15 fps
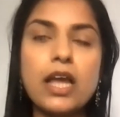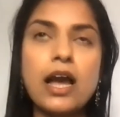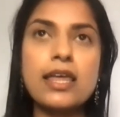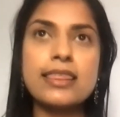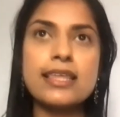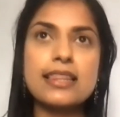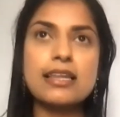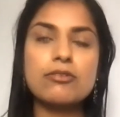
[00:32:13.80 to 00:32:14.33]
I
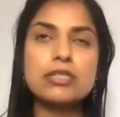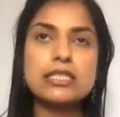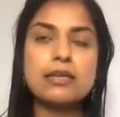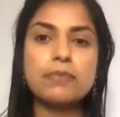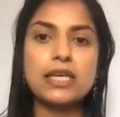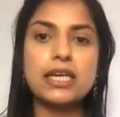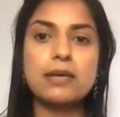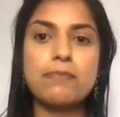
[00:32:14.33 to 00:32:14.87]
think there is
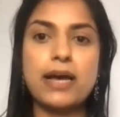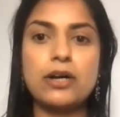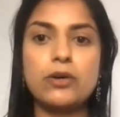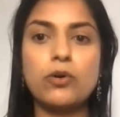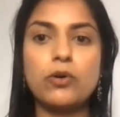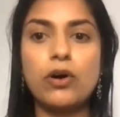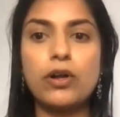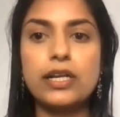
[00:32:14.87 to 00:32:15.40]
something
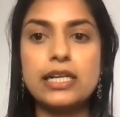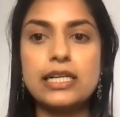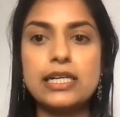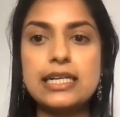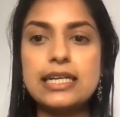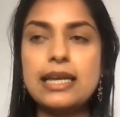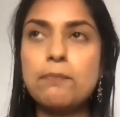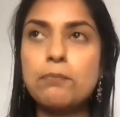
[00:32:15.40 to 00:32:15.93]
about
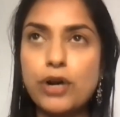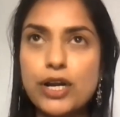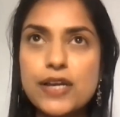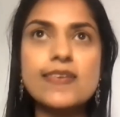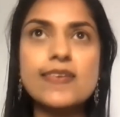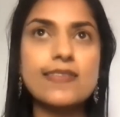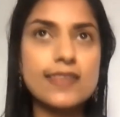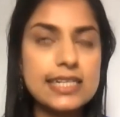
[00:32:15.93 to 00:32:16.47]

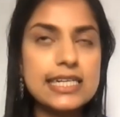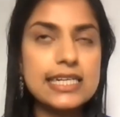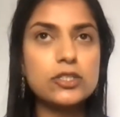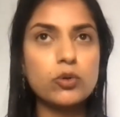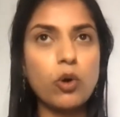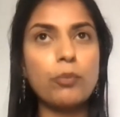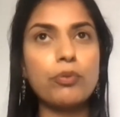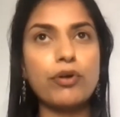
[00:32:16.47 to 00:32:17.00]
embracing the need
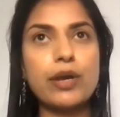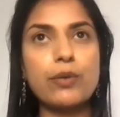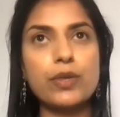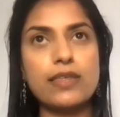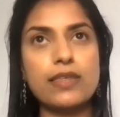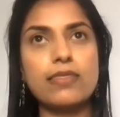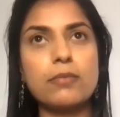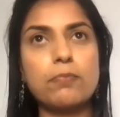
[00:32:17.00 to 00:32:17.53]
to operate
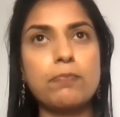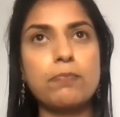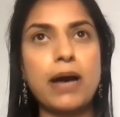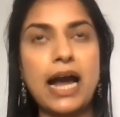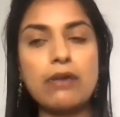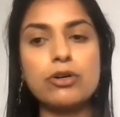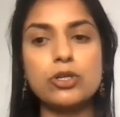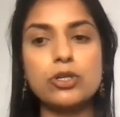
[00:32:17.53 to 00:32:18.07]
within the
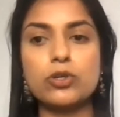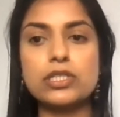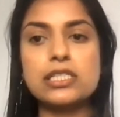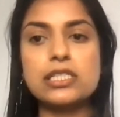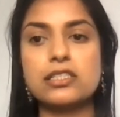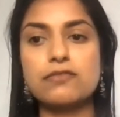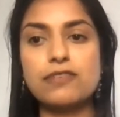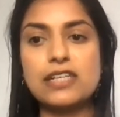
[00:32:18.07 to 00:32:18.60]

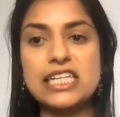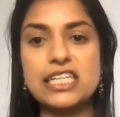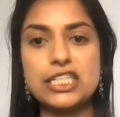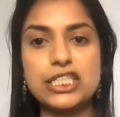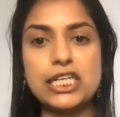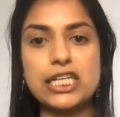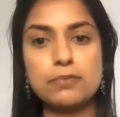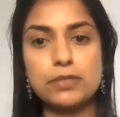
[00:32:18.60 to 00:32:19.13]
paradoxes of
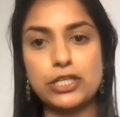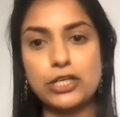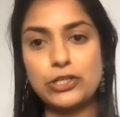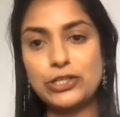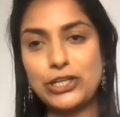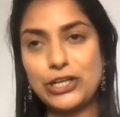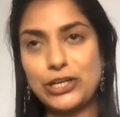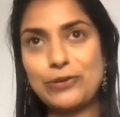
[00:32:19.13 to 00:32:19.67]
leadership. So,
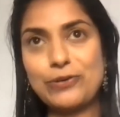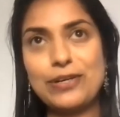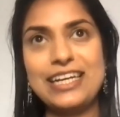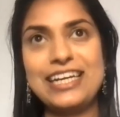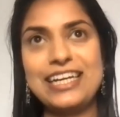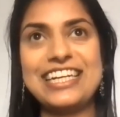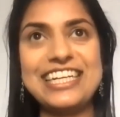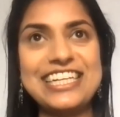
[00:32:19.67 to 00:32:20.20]
you know,
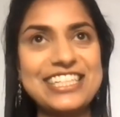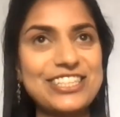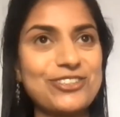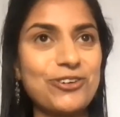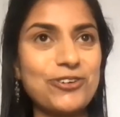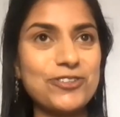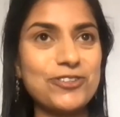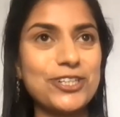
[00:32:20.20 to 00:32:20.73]
leaders are
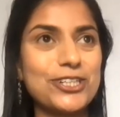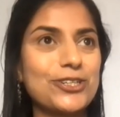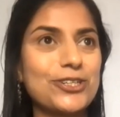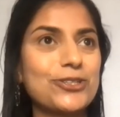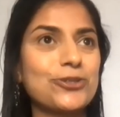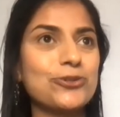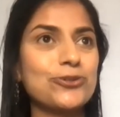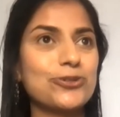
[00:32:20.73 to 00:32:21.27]
often
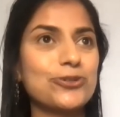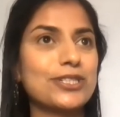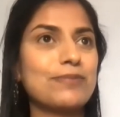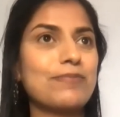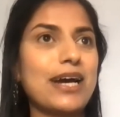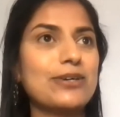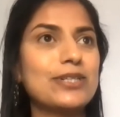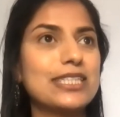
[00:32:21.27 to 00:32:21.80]
talked
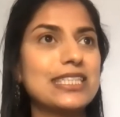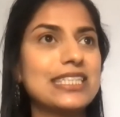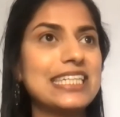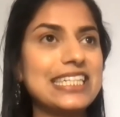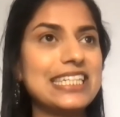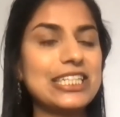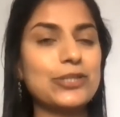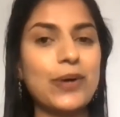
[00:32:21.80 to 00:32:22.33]
about as
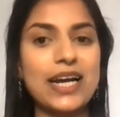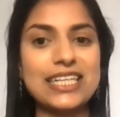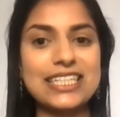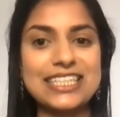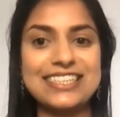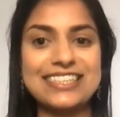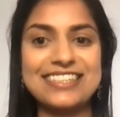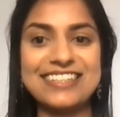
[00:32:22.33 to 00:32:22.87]
needing to act
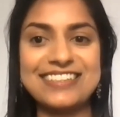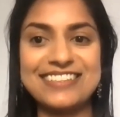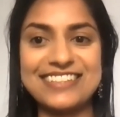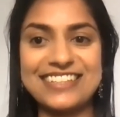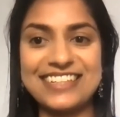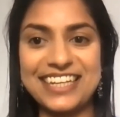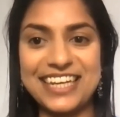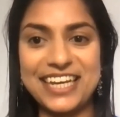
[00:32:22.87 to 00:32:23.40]

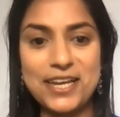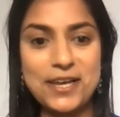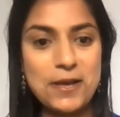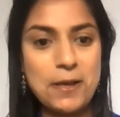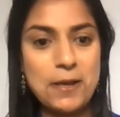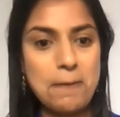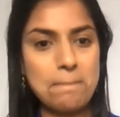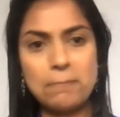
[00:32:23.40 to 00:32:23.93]
consistently,
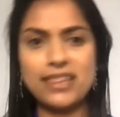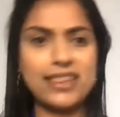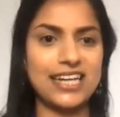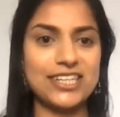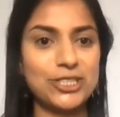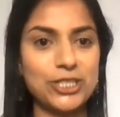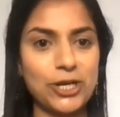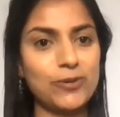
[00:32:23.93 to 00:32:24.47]
but then
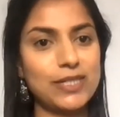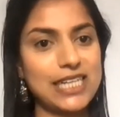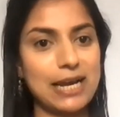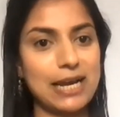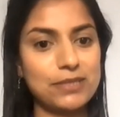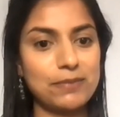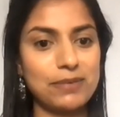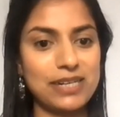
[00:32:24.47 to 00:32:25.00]
show
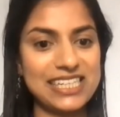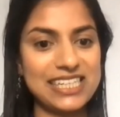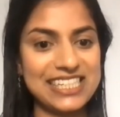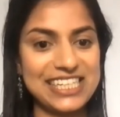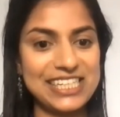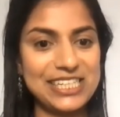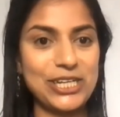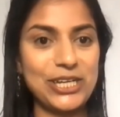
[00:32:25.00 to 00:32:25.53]

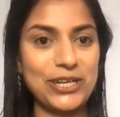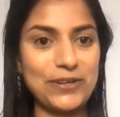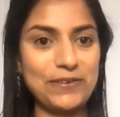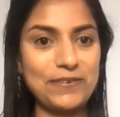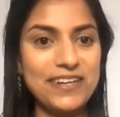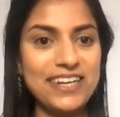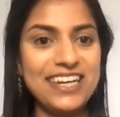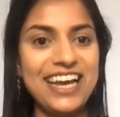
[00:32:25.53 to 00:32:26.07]
adaptability too.
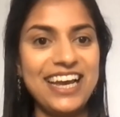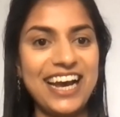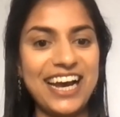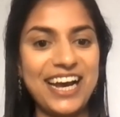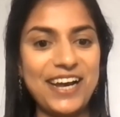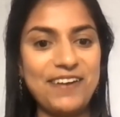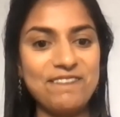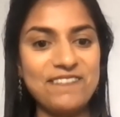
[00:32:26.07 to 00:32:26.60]

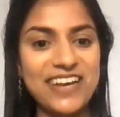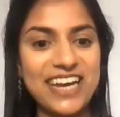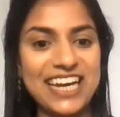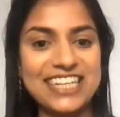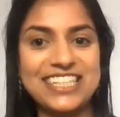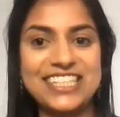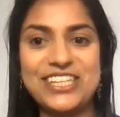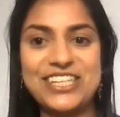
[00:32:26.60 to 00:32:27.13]

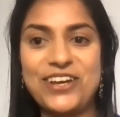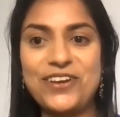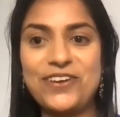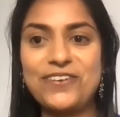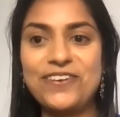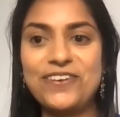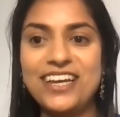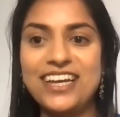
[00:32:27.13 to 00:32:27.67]
And so